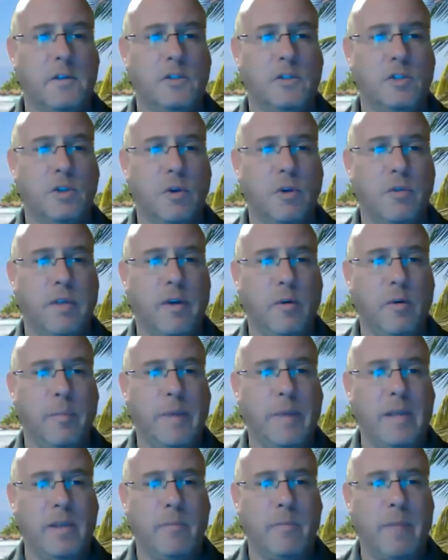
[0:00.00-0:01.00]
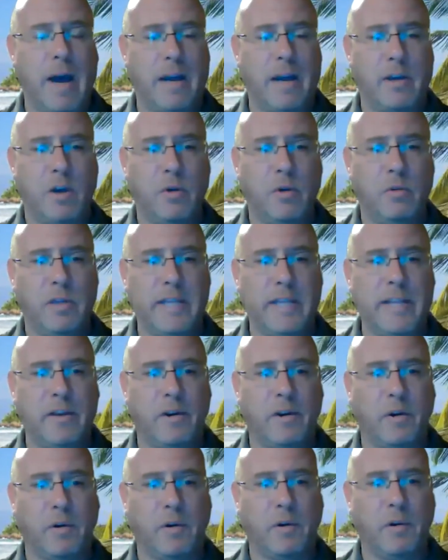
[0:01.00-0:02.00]
So there'll be the mock code
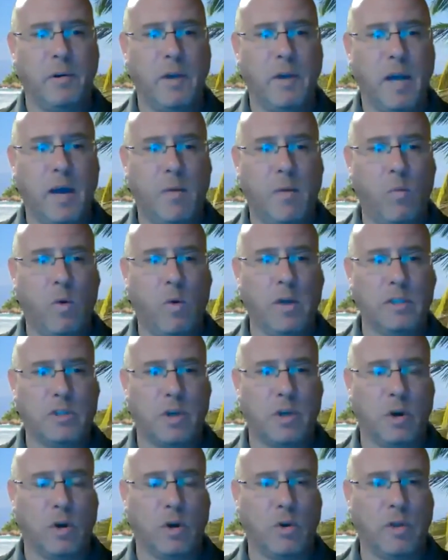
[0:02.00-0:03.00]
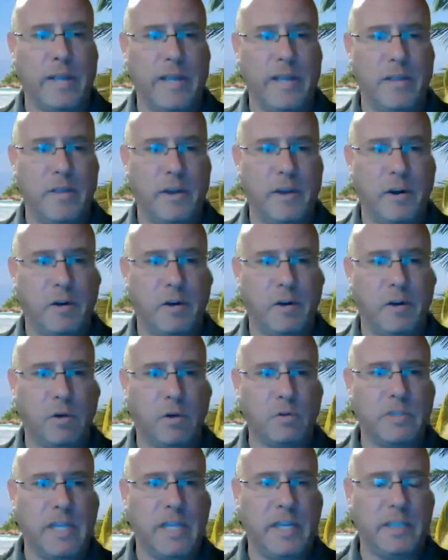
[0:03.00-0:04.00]
leader once early in their
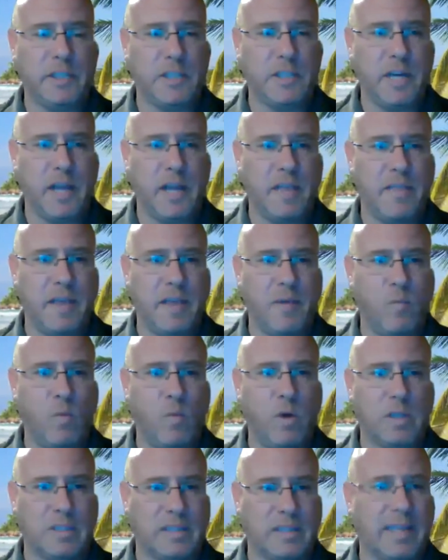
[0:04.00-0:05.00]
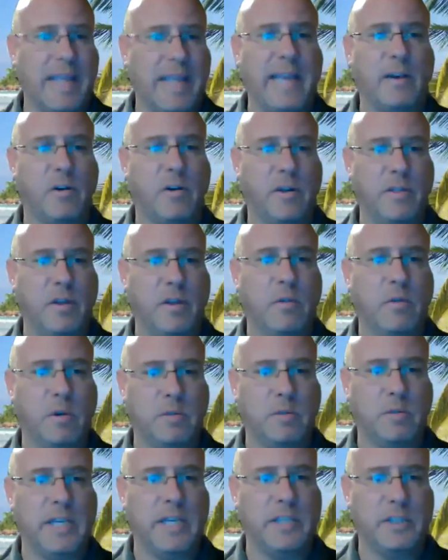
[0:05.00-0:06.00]
rotation and then once later in their
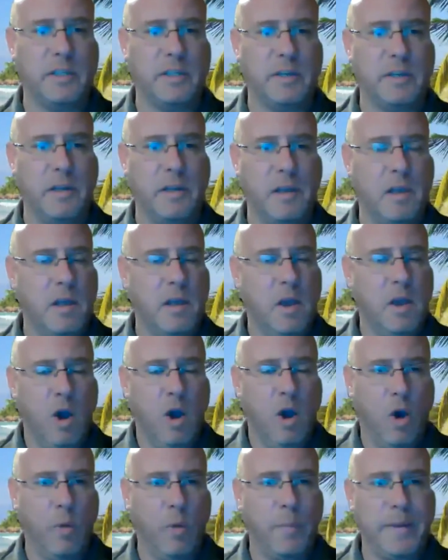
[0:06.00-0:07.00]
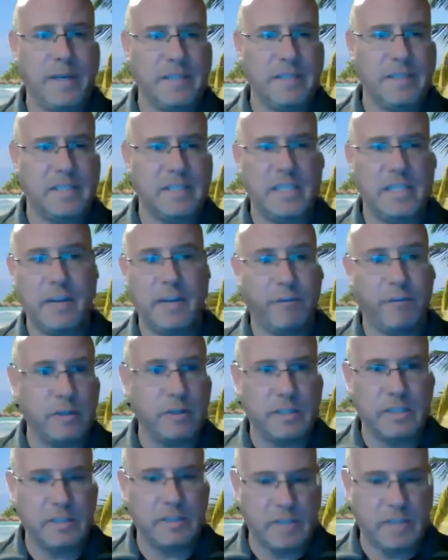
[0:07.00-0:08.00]
rotation, hoping to see
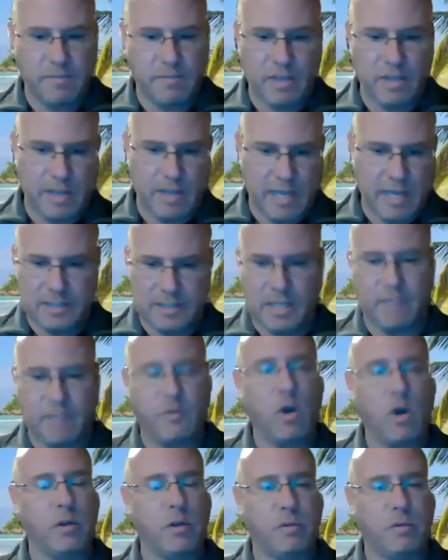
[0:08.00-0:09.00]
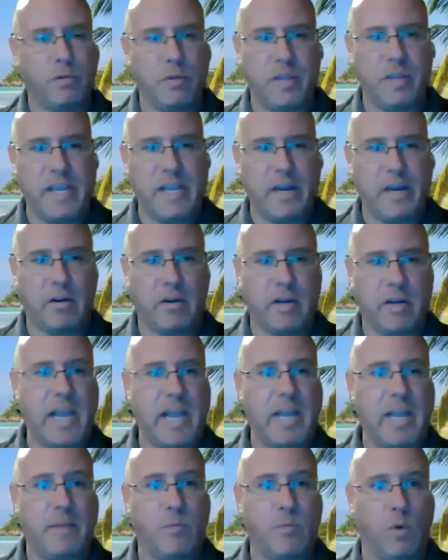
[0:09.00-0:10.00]
differences as they've gone through the year and
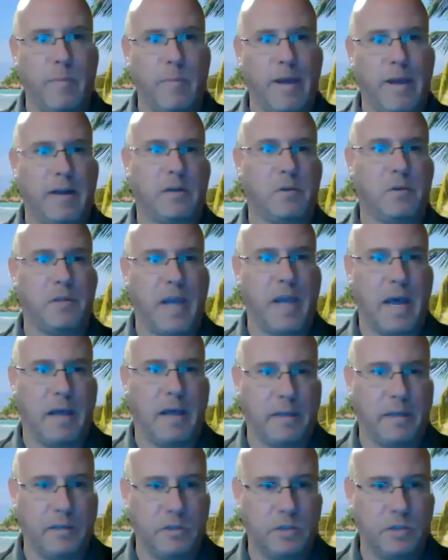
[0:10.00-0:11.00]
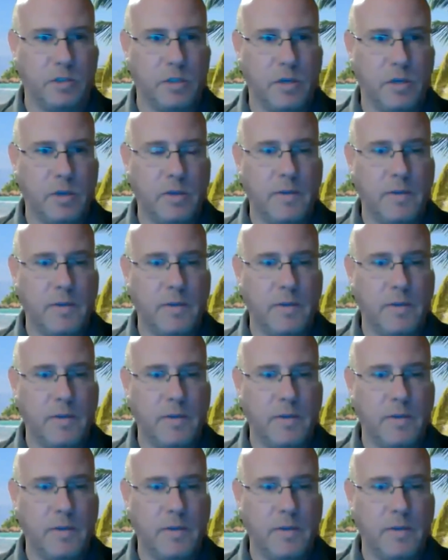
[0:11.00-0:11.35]
gain more medical knowledge,